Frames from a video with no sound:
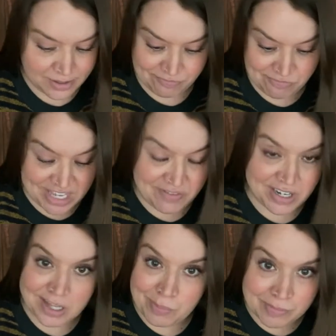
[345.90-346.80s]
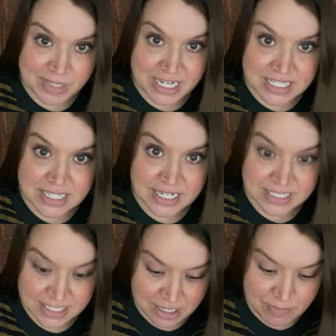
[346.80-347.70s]
give it a couple minutes and it's
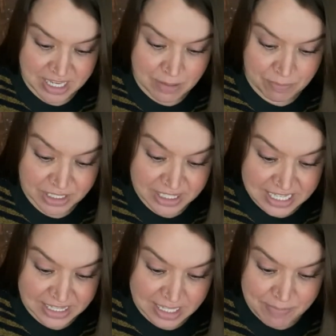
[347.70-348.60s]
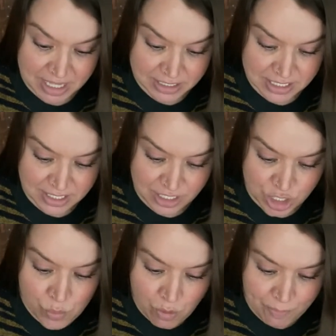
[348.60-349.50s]
going to be completely melted and
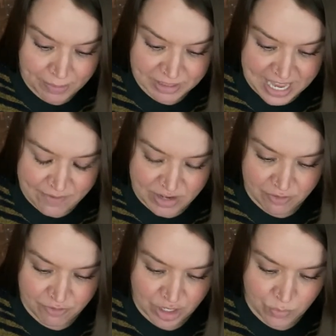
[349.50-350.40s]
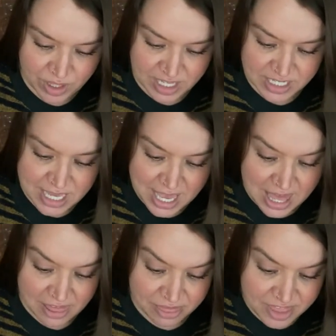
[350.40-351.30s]
you won't be able to have any fun with it.
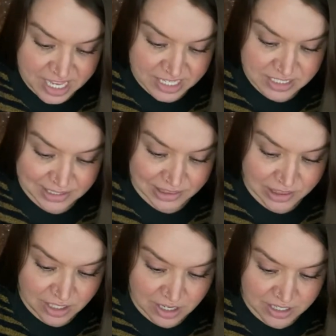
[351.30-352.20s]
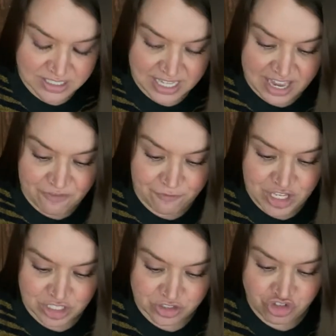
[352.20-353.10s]
This looks and
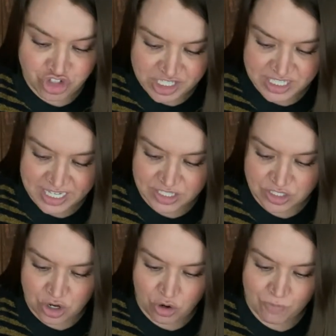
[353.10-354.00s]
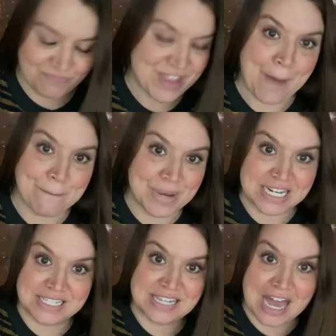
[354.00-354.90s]
feels just like snow, but
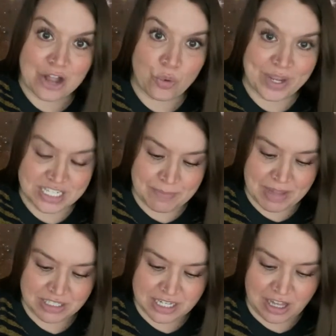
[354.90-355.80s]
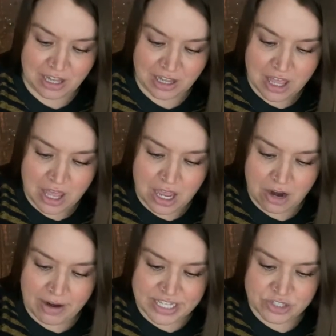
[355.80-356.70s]
it's not going to melt at all. All
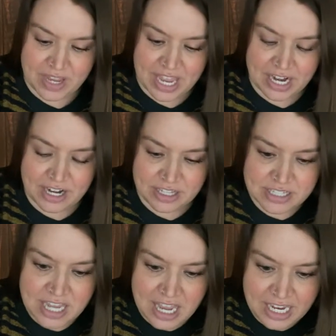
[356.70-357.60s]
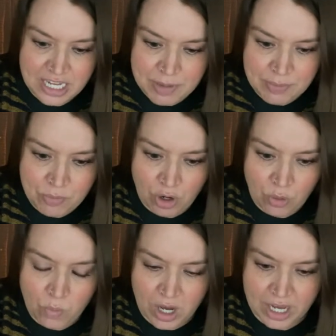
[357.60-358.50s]
right, so I added a tiny bit more
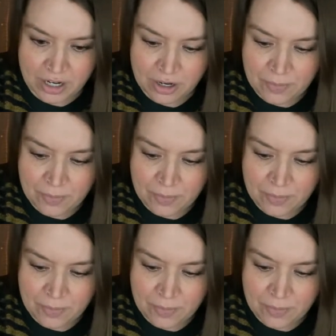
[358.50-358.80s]
water